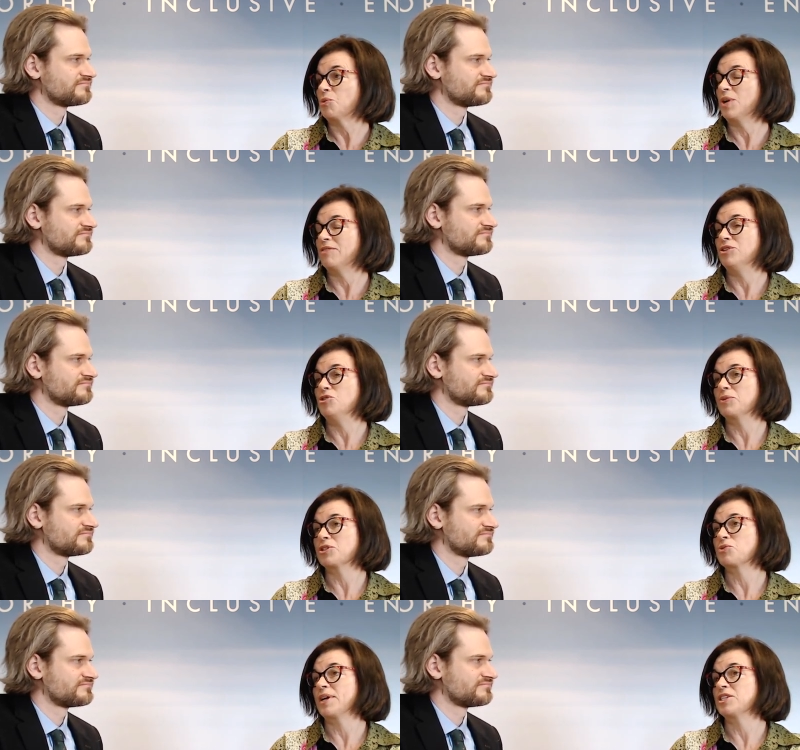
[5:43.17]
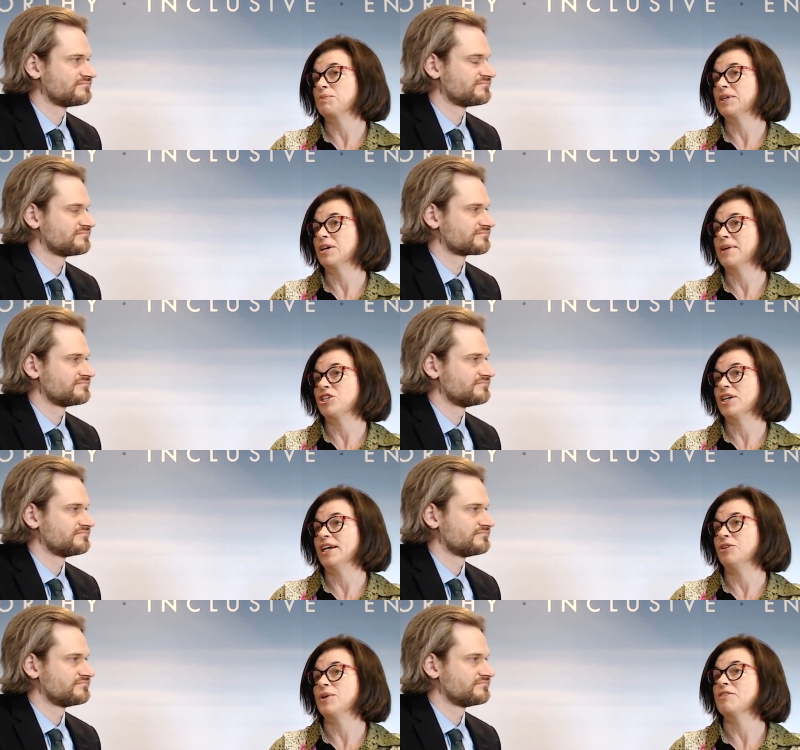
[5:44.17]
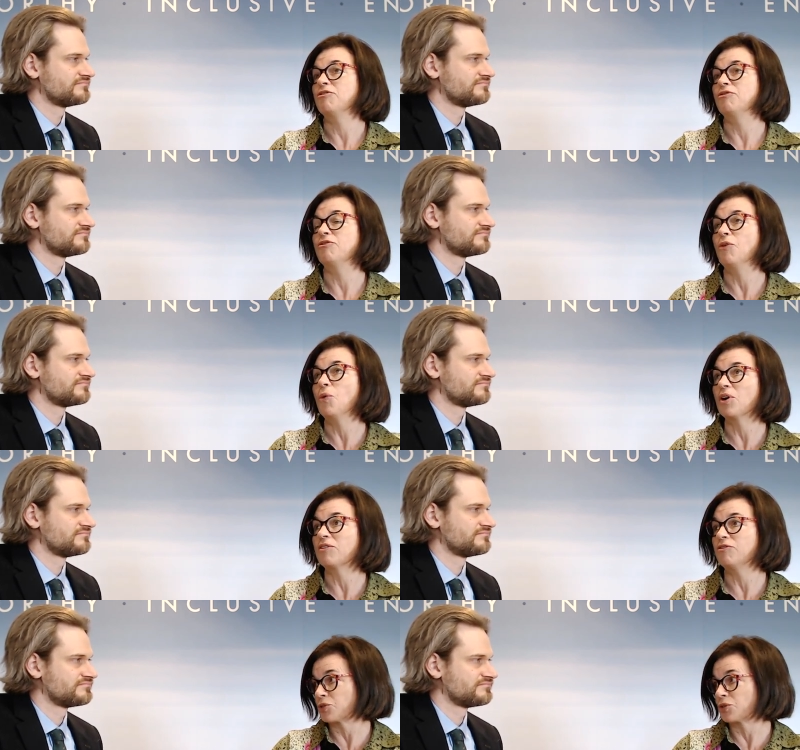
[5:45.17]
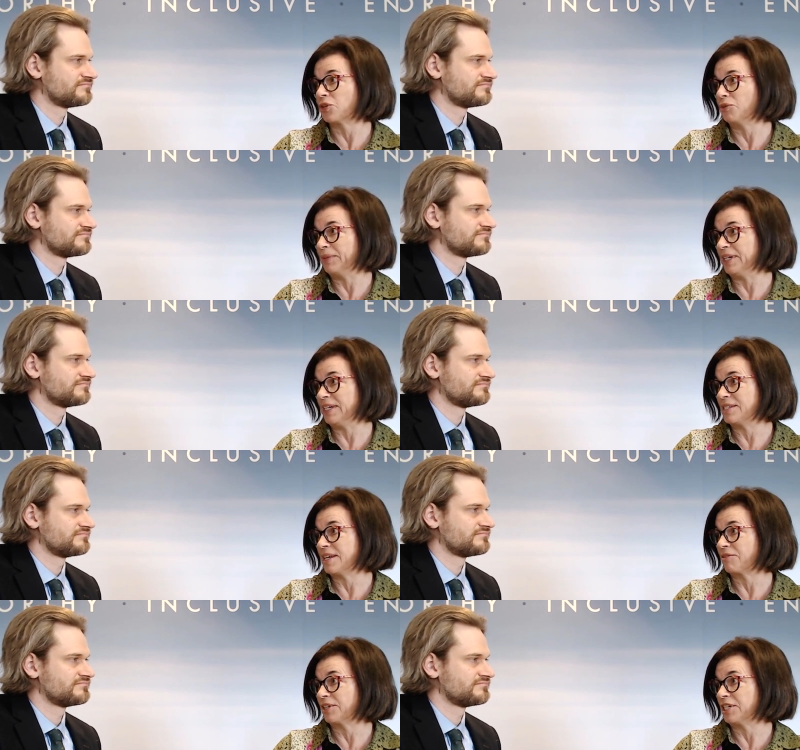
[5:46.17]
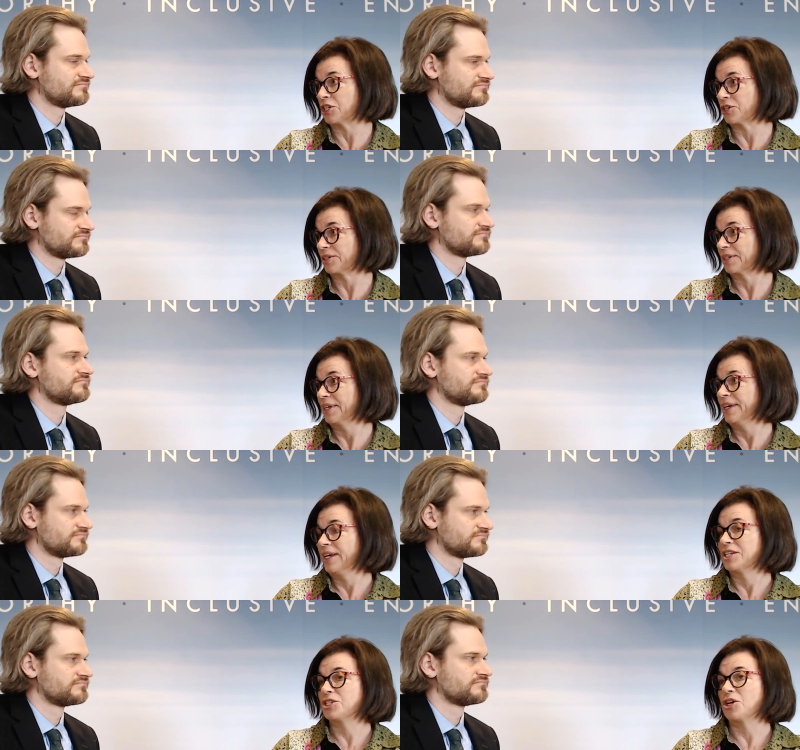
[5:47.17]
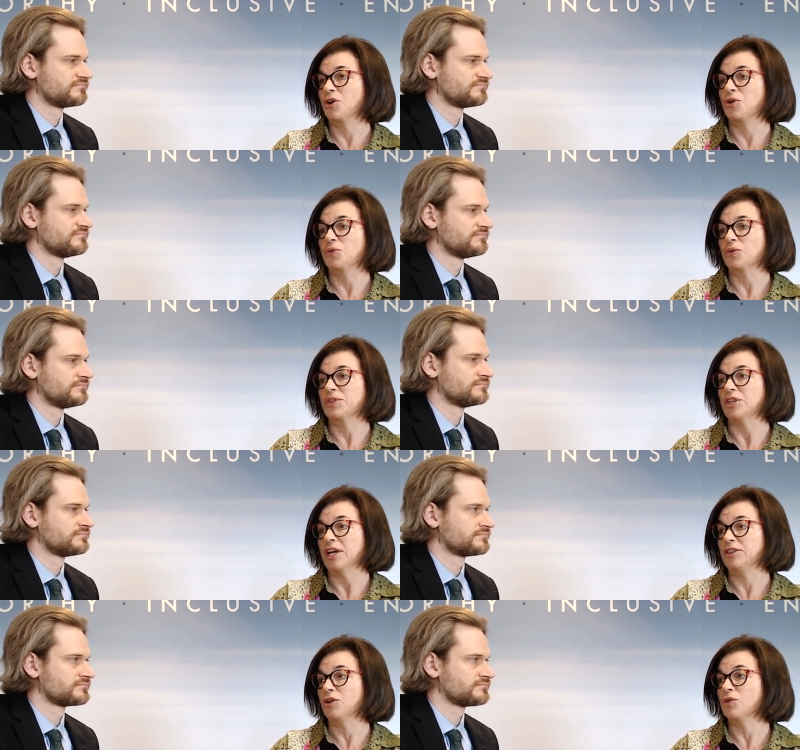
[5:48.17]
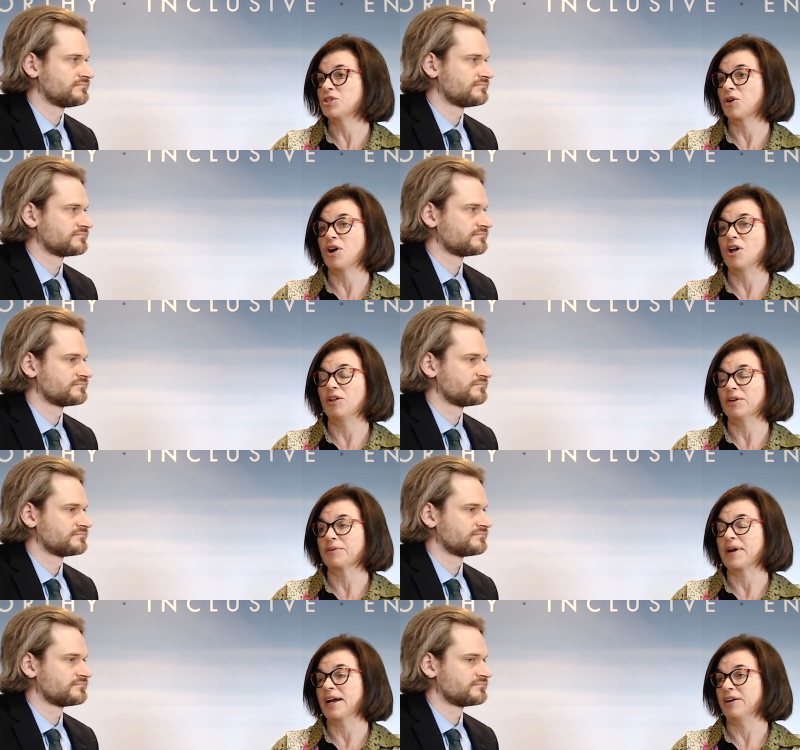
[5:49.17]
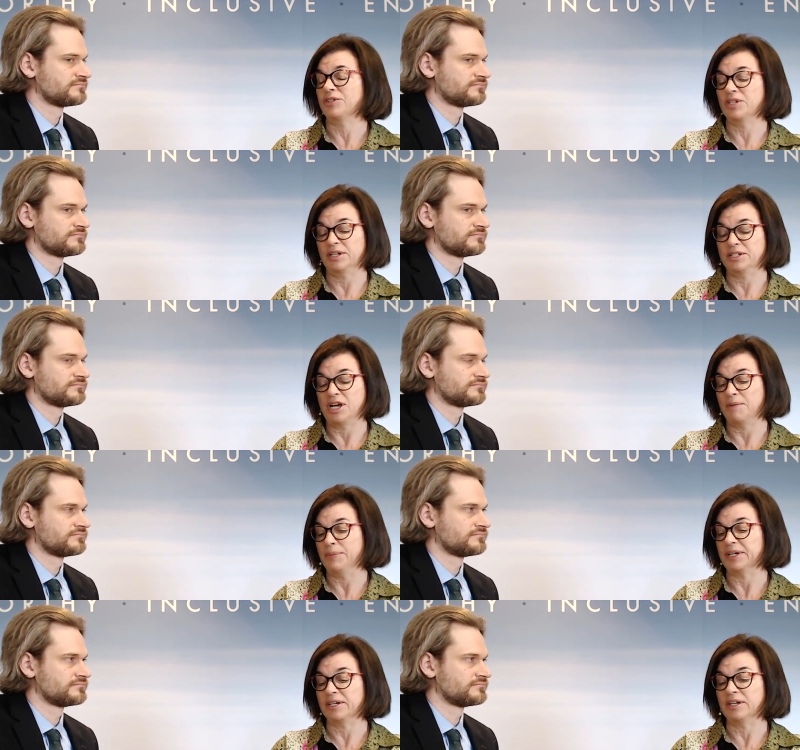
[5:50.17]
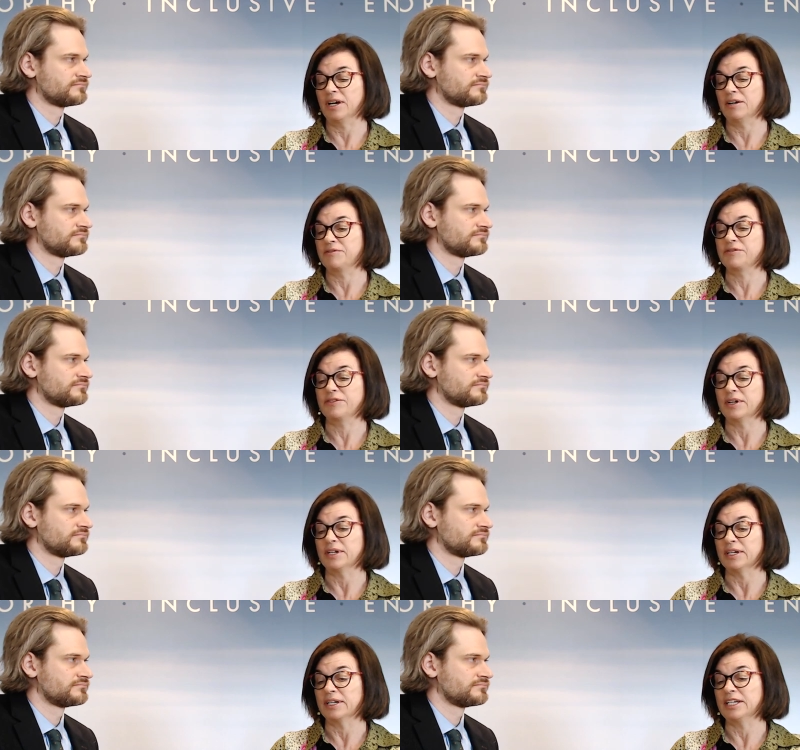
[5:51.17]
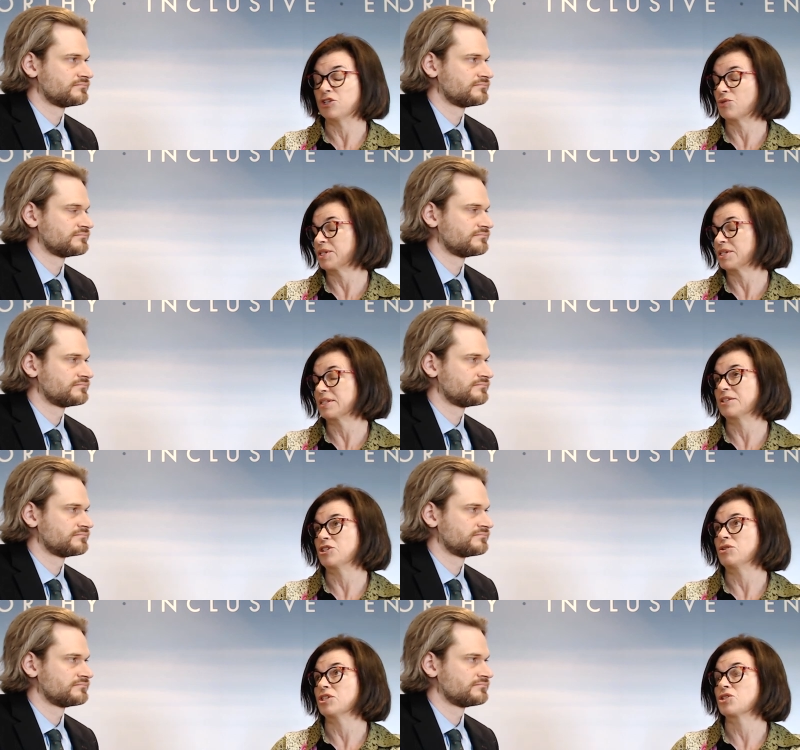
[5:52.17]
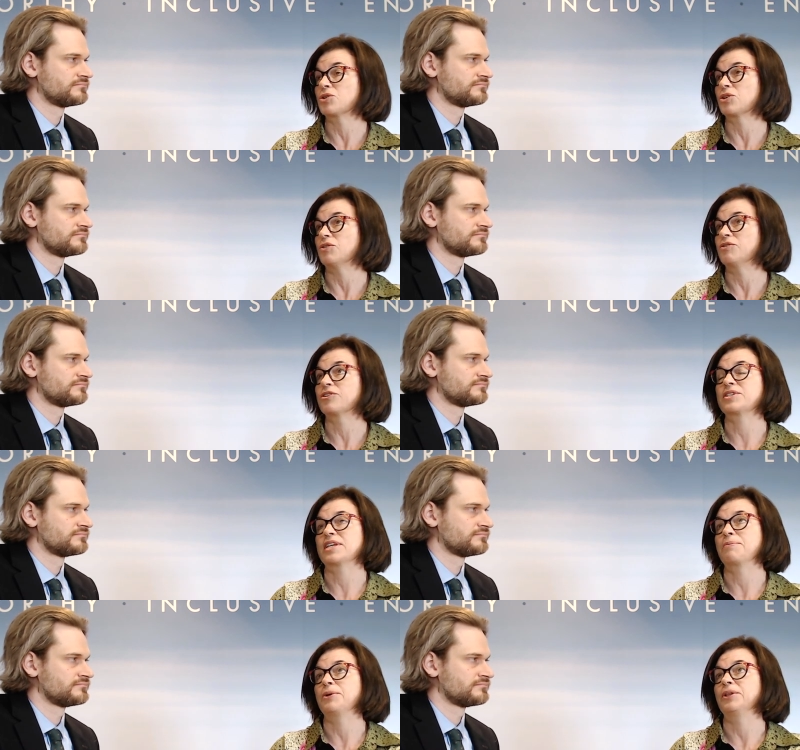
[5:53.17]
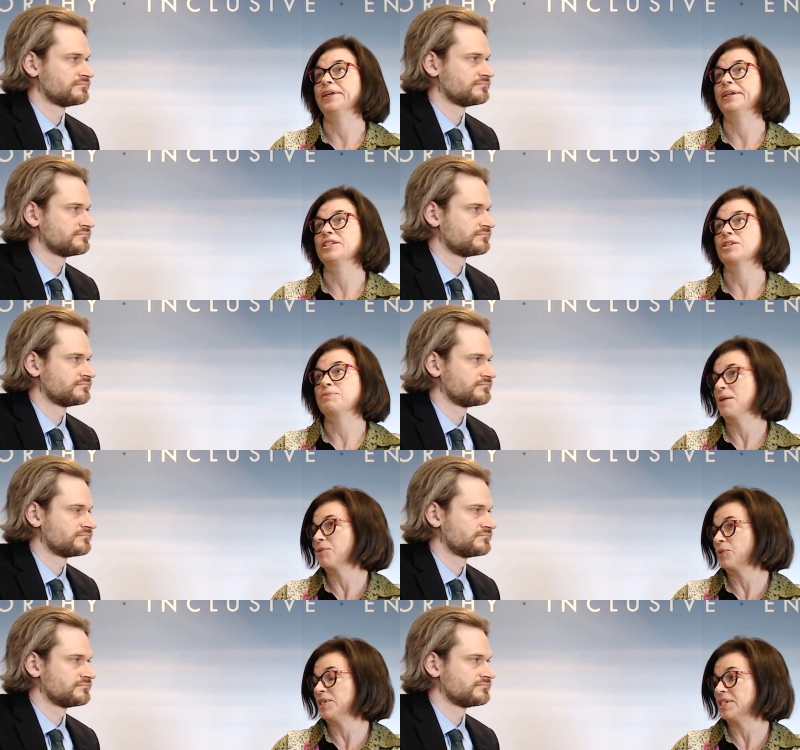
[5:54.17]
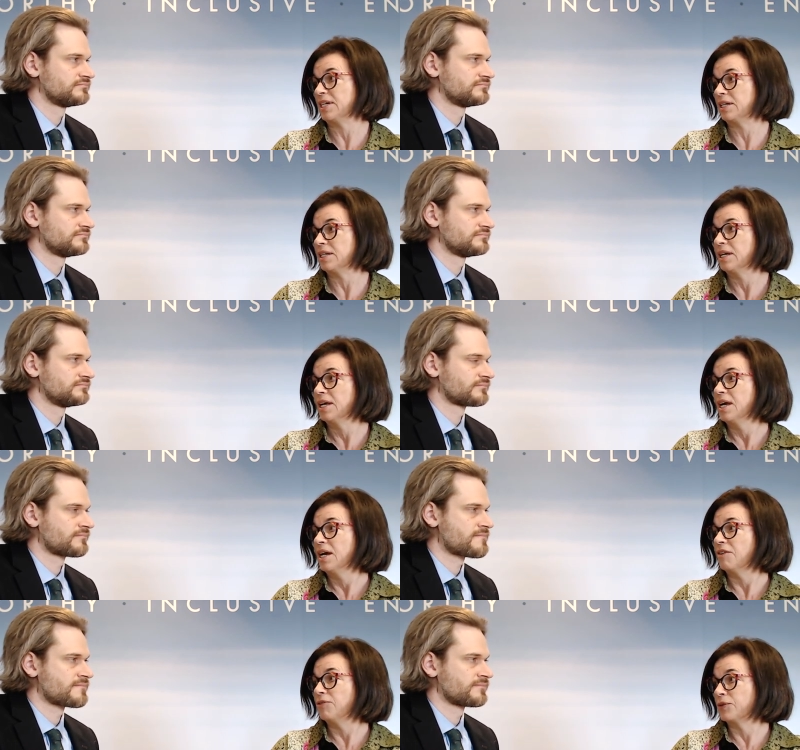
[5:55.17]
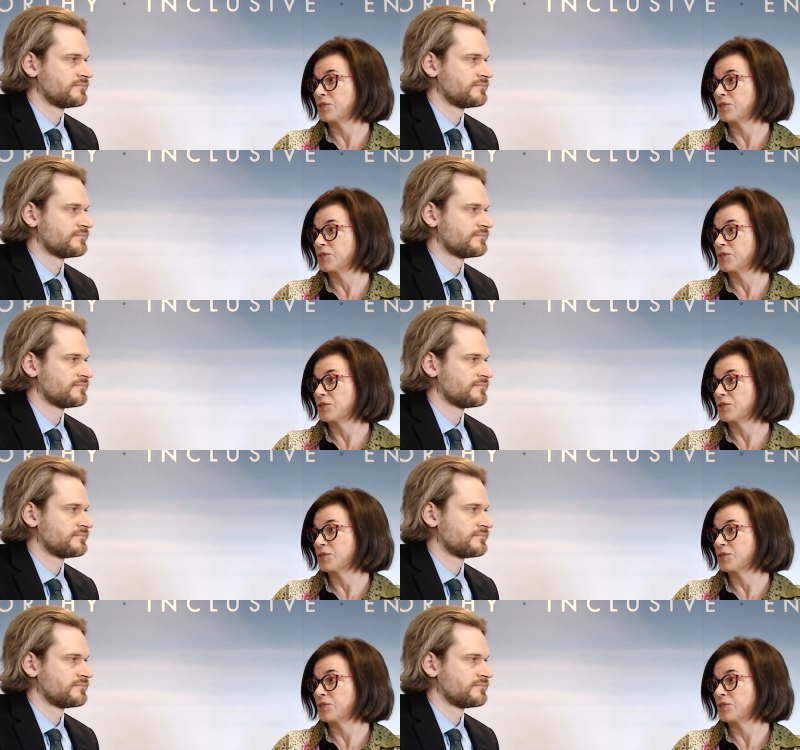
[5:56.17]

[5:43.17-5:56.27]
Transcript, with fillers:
Speaker 1: so we have numerous ways to become educated. We have four full circle meetings every year so, and those are all around a topic of uh, interest to the circle. For example, in September we did